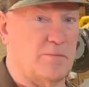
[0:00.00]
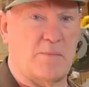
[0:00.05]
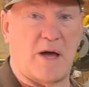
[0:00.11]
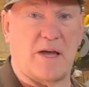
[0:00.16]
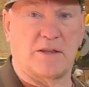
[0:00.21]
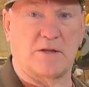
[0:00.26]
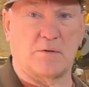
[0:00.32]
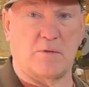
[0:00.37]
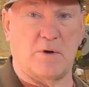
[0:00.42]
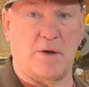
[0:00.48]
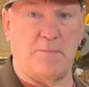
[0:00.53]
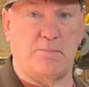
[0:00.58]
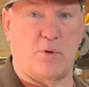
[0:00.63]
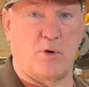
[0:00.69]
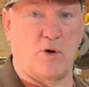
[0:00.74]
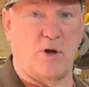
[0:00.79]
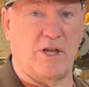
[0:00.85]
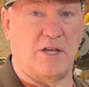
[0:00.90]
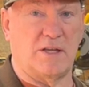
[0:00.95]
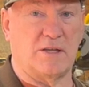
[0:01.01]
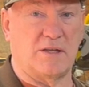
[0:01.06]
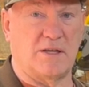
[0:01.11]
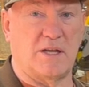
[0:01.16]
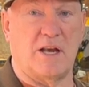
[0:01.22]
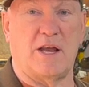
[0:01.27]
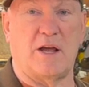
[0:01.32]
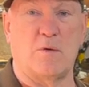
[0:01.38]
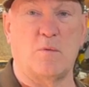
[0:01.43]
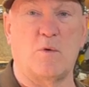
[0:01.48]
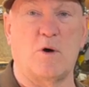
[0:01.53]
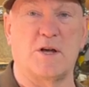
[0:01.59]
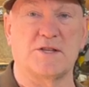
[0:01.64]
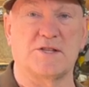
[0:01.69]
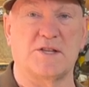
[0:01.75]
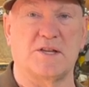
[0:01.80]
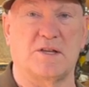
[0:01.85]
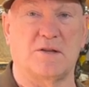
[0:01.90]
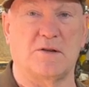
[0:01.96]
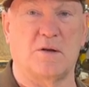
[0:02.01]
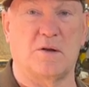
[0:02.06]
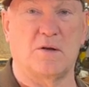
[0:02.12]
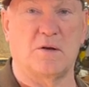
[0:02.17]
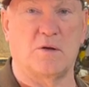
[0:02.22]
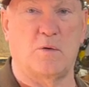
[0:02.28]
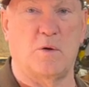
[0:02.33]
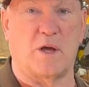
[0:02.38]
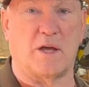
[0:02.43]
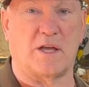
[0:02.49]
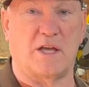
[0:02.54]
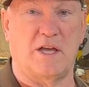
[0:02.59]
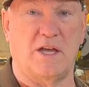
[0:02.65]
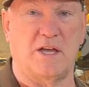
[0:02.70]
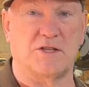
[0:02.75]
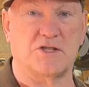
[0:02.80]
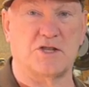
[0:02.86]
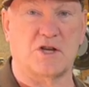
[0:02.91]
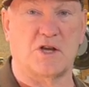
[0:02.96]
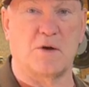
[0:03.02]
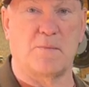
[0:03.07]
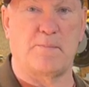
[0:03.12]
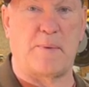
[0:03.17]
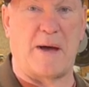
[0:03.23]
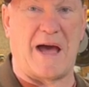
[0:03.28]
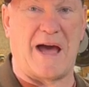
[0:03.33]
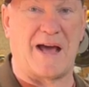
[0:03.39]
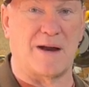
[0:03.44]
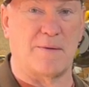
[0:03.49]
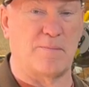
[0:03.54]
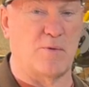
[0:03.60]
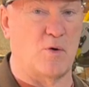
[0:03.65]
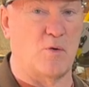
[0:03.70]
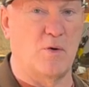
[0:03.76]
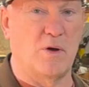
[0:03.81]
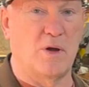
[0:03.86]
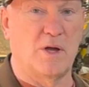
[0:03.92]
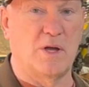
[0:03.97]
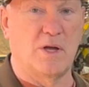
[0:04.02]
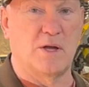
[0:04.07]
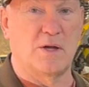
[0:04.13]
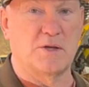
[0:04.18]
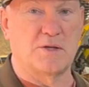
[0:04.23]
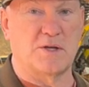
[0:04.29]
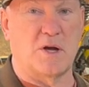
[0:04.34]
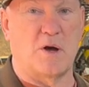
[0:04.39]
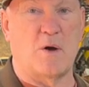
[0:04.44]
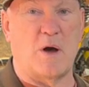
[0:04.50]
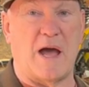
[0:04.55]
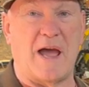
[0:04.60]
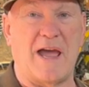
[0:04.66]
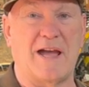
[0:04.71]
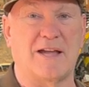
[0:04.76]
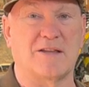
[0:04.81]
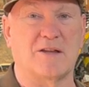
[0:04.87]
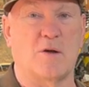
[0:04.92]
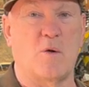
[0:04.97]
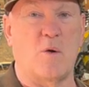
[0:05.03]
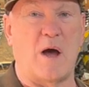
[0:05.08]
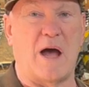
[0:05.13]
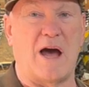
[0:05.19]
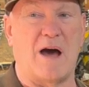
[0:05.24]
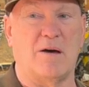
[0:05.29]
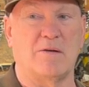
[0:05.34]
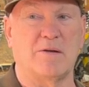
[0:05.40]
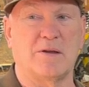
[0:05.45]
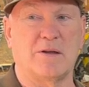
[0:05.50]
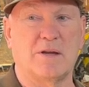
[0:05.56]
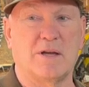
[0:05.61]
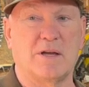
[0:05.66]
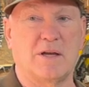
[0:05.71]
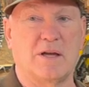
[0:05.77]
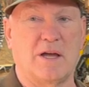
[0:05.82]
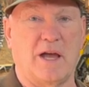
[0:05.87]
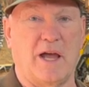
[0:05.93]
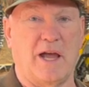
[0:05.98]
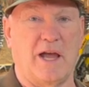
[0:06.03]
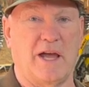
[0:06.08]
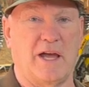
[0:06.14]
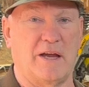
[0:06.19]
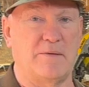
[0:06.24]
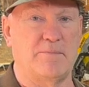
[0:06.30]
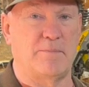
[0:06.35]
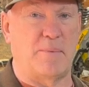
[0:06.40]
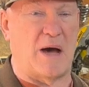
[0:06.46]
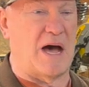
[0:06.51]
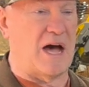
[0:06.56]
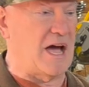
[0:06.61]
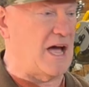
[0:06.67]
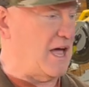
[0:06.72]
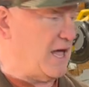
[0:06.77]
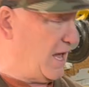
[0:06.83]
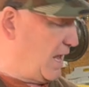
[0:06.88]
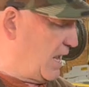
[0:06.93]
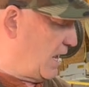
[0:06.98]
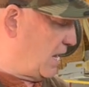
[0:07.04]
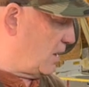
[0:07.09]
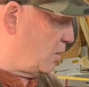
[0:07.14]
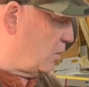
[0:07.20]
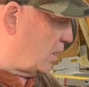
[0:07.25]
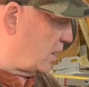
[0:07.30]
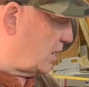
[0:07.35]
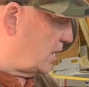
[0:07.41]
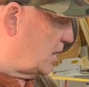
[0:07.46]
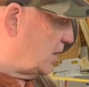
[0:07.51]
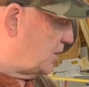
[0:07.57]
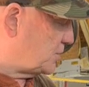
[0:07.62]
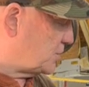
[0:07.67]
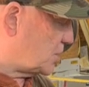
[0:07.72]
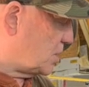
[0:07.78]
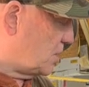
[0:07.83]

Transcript: my three point that it wasn't quick hitch compatible. So I had to go out and buy a quick hitch